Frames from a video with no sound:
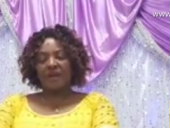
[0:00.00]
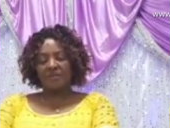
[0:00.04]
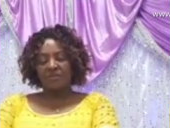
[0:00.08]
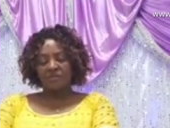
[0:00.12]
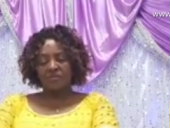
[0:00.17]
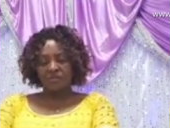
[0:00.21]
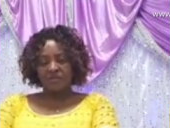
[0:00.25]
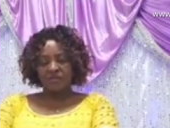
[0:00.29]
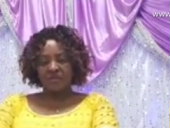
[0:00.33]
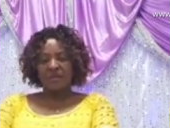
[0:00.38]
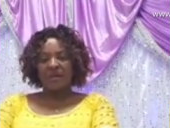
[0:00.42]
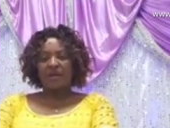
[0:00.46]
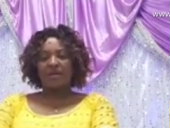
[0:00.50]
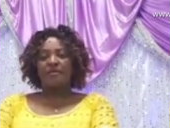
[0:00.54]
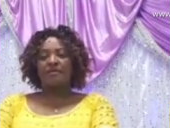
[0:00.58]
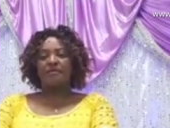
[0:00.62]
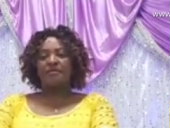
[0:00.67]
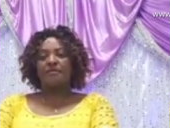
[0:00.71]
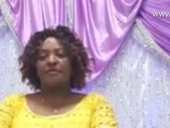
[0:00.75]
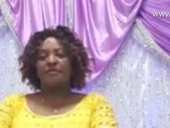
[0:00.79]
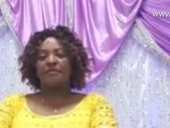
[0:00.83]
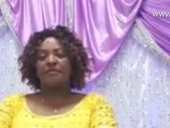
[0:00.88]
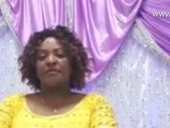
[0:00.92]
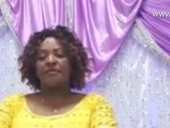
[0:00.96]
Are you there?
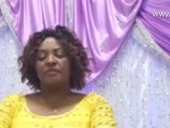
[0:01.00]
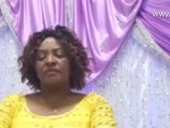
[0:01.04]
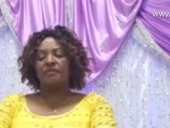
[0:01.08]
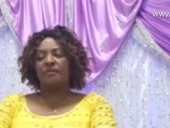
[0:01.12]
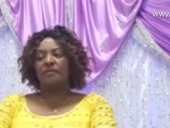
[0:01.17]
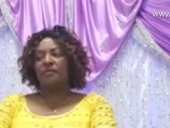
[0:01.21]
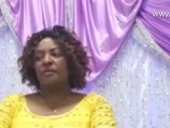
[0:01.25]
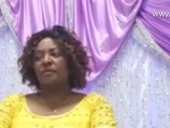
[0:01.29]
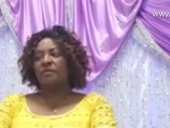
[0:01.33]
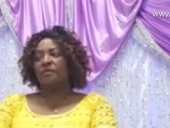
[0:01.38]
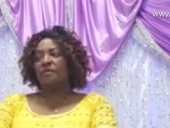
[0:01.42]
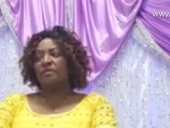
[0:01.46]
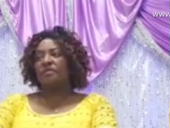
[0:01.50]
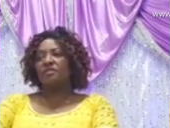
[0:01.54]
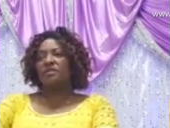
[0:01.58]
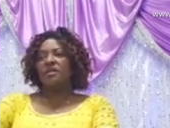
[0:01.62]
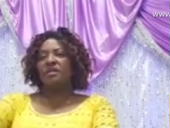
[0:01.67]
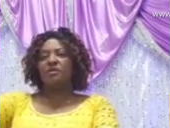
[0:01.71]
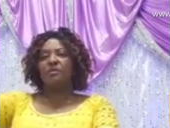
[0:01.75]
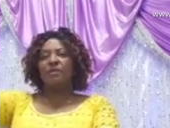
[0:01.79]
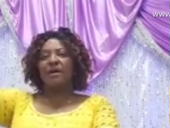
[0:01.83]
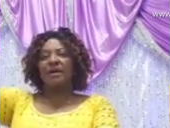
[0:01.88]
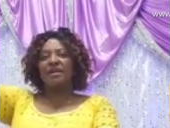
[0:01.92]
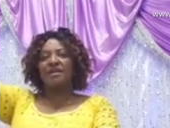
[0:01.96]
Is
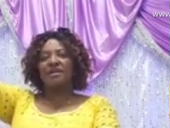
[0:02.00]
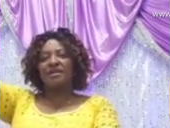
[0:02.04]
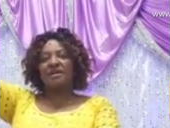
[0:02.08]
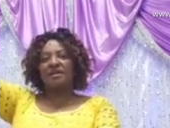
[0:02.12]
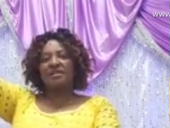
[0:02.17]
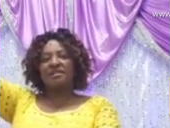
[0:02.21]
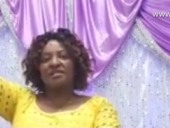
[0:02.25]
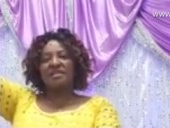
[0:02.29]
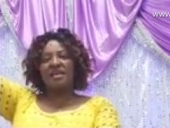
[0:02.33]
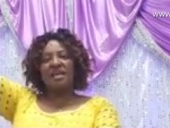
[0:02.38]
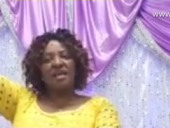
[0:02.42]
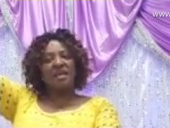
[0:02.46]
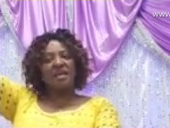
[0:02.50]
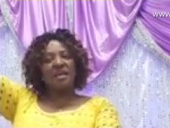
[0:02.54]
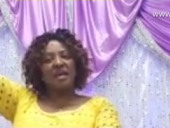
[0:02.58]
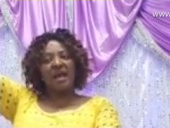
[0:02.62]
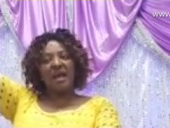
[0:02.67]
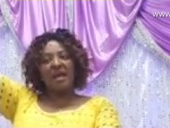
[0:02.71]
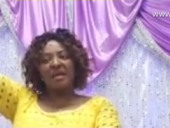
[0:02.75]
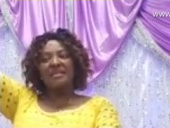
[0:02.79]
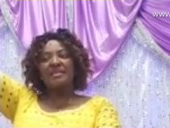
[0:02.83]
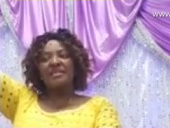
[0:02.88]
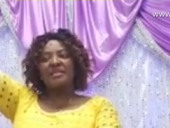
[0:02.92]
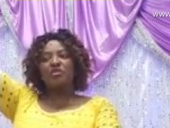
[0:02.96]
anyone here saying,
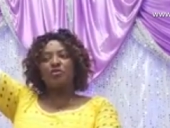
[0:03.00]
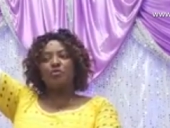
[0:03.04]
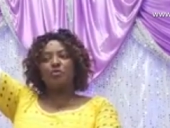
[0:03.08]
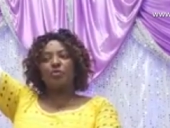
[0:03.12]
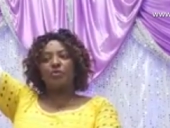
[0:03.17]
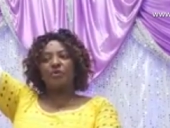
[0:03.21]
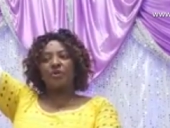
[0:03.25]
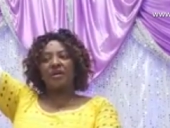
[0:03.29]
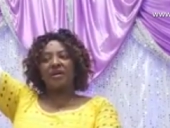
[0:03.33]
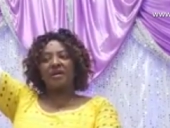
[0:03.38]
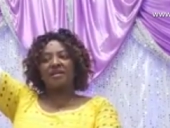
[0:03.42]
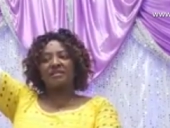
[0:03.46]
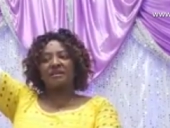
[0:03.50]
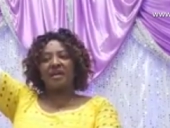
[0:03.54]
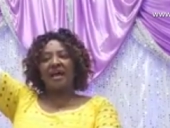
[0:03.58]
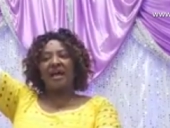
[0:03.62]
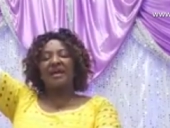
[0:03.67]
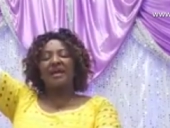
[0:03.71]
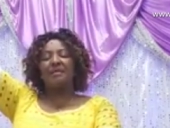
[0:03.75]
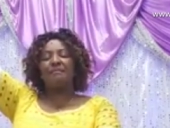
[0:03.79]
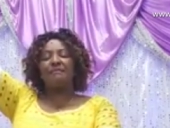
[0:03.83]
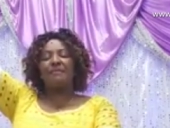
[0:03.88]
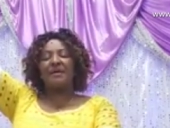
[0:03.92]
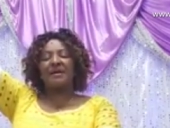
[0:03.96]
I need prayers?
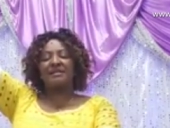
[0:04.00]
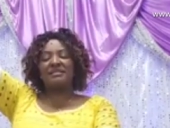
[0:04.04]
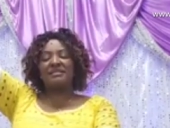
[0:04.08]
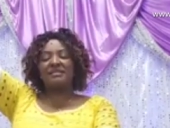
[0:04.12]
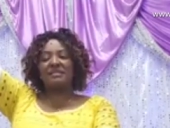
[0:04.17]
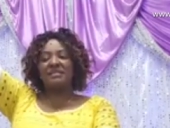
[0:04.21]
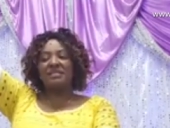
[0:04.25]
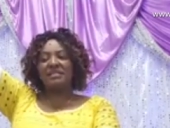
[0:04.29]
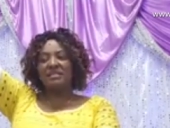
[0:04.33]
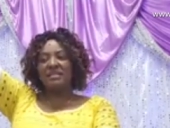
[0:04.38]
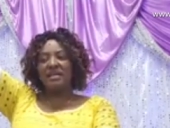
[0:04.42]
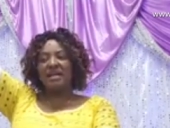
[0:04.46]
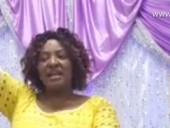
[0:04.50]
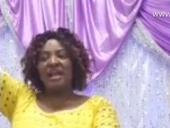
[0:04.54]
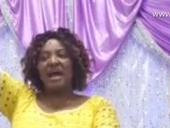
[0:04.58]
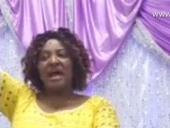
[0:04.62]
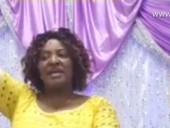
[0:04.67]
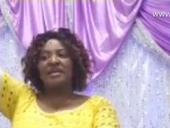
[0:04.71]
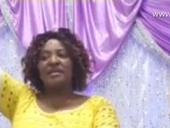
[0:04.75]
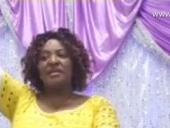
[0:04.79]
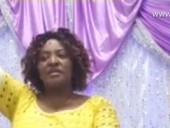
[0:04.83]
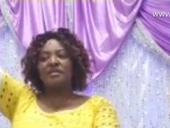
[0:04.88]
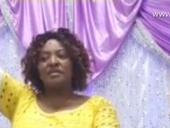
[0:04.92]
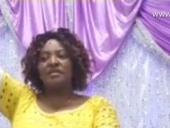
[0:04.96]
I am backslidden,
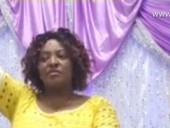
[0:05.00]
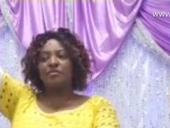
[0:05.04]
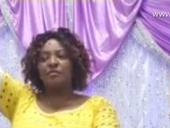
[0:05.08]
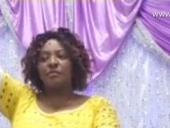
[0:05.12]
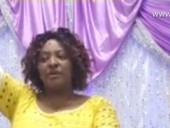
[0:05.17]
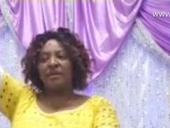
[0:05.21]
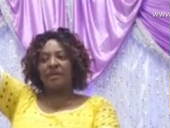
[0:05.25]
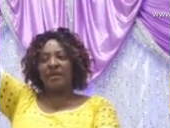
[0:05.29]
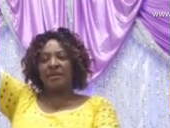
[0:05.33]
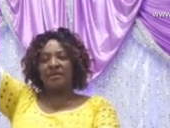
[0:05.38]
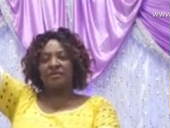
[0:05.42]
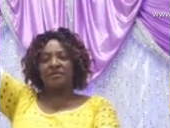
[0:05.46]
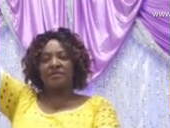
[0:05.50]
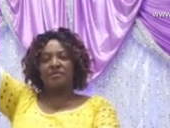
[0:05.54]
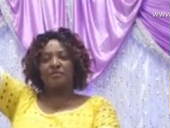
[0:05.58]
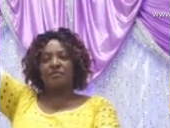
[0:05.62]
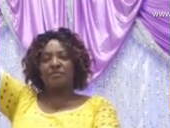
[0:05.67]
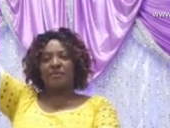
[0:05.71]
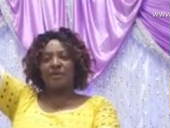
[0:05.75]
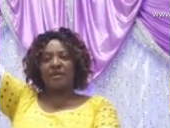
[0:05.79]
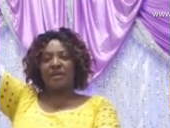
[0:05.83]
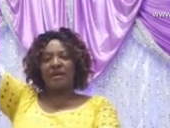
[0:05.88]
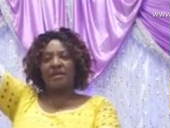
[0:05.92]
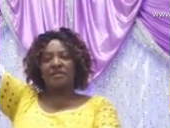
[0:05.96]
I need prayers,
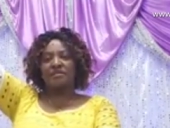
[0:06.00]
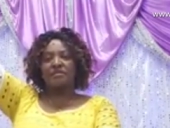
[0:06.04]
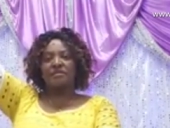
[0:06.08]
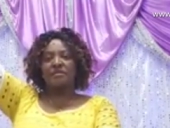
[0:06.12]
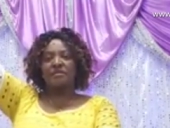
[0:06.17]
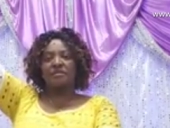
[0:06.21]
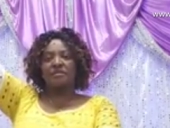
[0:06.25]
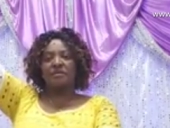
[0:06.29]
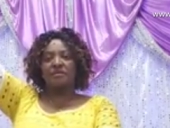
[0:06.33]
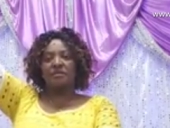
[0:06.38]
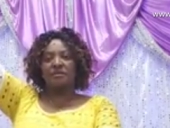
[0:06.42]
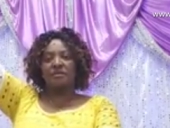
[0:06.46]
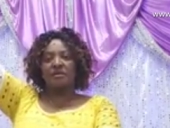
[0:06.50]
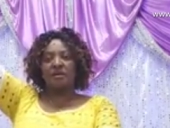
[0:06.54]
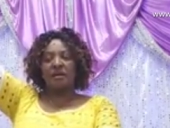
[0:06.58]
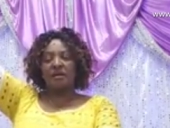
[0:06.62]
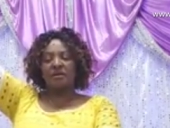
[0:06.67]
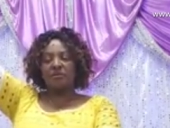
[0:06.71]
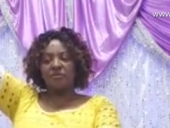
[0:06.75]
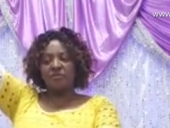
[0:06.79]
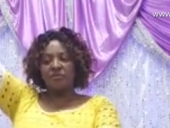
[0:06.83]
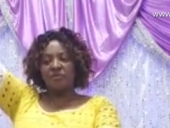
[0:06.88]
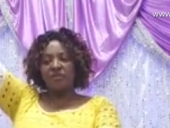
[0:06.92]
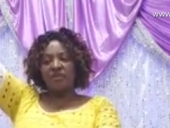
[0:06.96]
prayers. Are
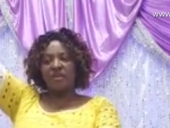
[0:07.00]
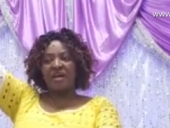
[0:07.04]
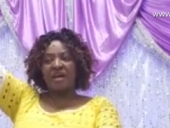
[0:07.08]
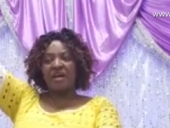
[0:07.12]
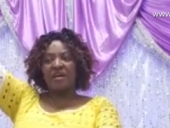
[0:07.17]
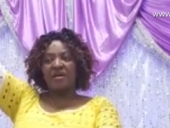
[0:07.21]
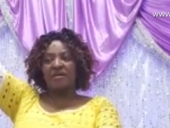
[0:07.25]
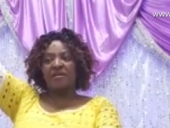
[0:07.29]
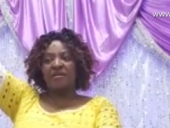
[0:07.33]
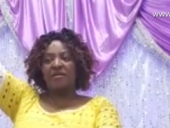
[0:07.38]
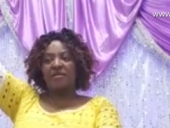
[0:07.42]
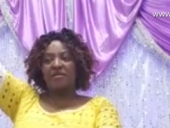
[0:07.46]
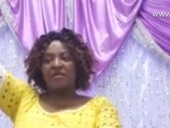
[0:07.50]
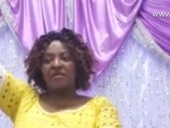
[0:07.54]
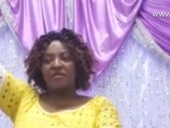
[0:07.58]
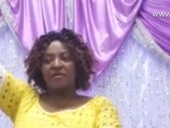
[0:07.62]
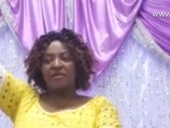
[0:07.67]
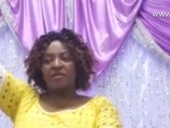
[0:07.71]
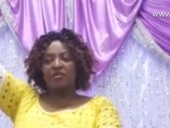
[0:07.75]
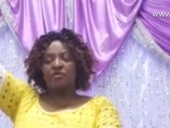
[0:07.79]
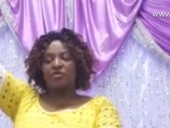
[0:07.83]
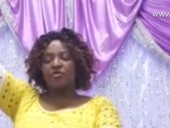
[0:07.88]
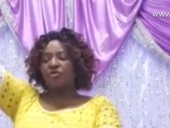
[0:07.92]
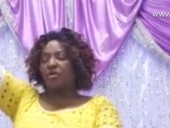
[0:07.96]
you there?
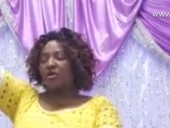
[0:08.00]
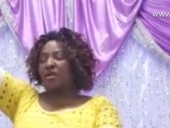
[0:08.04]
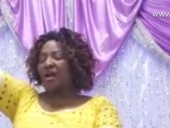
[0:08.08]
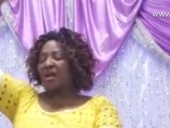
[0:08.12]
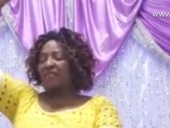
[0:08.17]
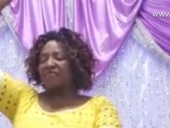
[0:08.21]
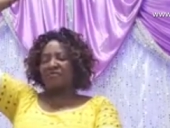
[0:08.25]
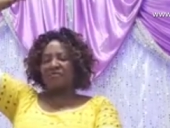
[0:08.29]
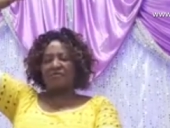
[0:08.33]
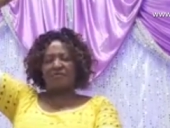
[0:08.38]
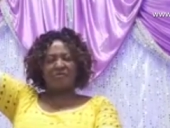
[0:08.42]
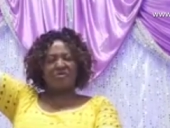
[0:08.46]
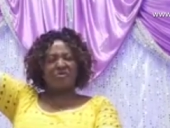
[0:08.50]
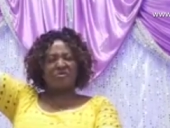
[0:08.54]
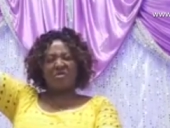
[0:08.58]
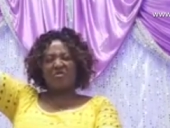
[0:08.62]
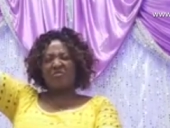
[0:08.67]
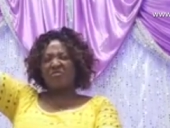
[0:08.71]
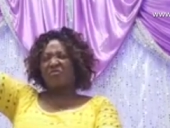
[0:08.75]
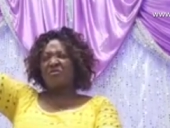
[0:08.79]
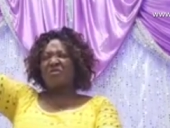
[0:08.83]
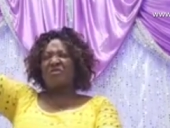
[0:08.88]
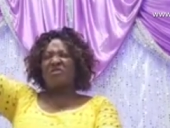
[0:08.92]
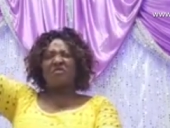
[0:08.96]
You don't have the, you
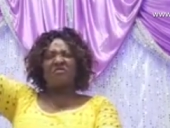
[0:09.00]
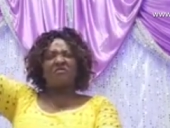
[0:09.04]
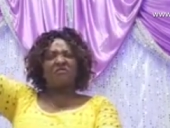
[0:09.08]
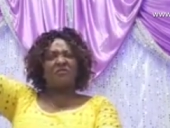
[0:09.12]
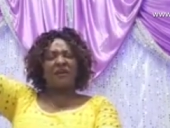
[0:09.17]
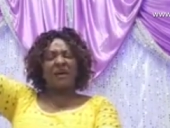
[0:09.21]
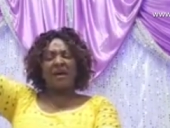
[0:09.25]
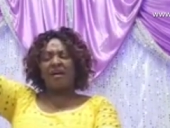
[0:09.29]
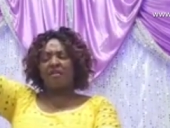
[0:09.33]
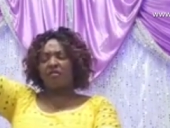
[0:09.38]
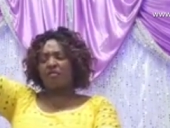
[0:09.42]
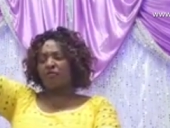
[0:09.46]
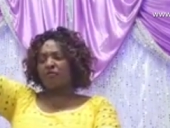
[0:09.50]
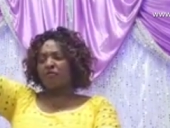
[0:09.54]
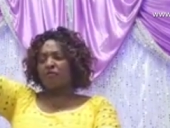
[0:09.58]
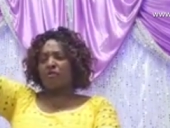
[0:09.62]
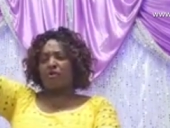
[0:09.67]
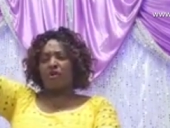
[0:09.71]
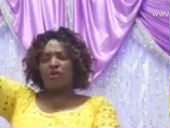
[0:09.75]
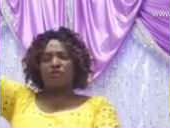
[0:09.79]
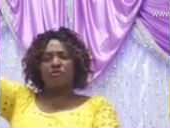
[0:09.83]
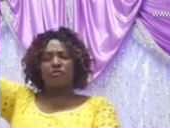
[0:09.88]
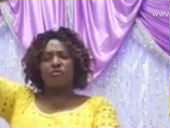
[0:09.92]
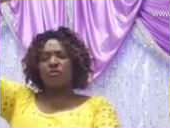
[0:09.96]
don't feel the fire of
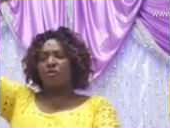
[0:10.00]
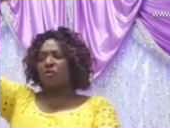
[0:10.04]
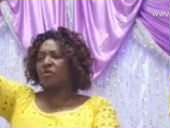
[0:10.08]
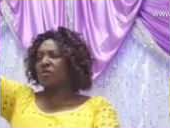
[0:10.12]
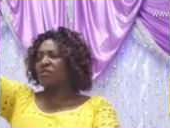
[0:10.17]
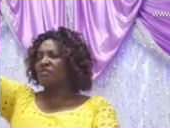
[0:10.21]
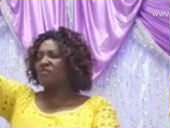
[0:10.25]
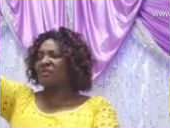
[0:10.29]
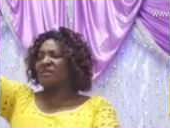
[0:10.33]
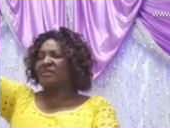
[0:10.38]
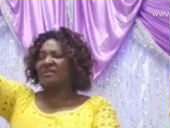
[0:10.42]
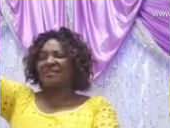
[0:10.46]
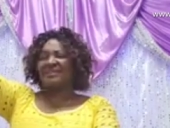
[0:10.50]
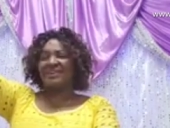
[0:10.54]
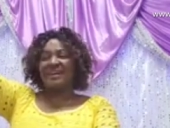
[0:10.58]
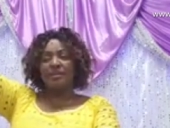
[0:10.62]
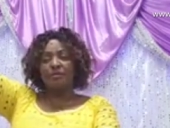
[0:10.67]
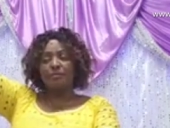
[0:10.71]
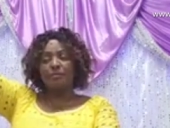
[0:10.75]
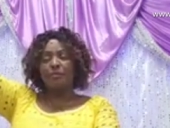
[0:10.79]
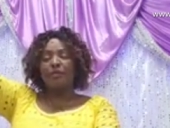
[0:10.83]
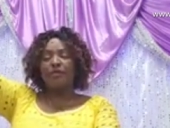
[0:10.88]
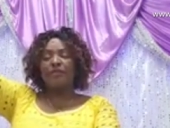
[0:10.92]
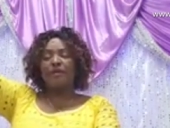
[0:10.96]
God. You don't even
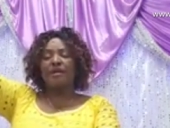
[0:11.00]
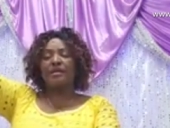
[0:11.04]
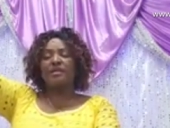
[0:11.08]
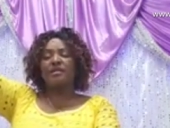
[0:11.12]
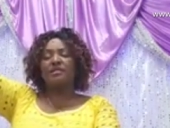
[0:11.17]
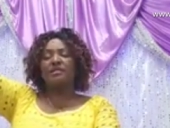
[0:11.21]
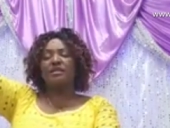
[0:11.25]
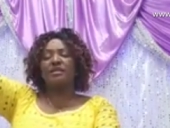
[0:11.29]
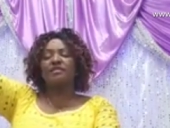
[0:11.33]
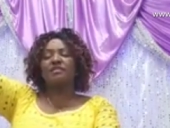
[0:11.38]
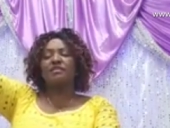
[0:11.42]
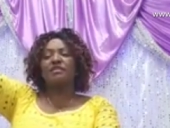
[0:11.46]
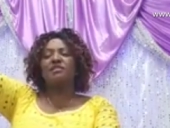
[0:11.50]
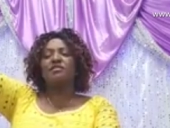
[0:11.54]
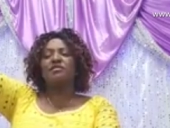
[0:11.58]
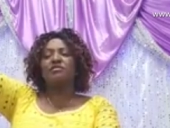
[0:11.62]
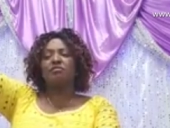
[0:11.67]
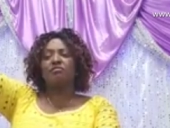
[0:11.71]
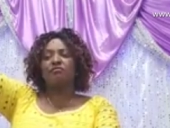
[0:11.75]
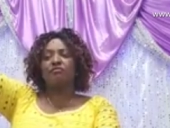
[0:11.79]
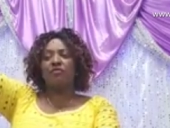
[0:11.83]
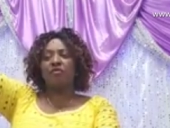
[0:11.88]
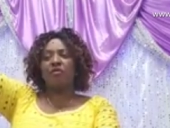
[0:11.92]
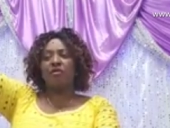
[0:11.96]
get bothered in the
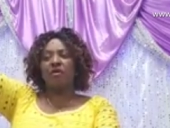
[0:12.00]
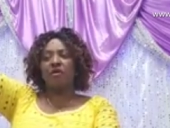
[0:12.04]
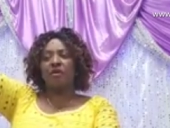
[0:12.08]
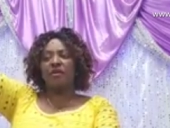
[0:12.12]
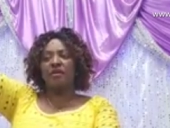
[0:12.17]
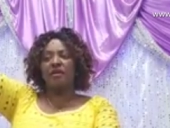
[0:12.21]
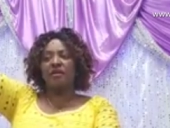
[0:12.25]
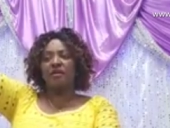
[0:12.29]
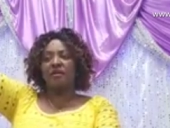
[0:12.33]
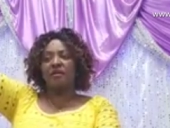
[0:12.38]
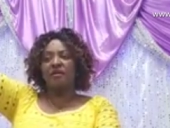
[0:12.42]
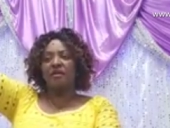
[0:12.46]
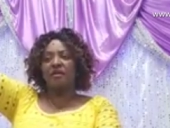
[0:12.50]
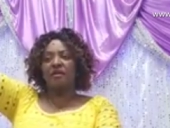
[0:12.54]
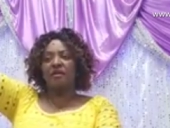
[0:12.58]
things of God.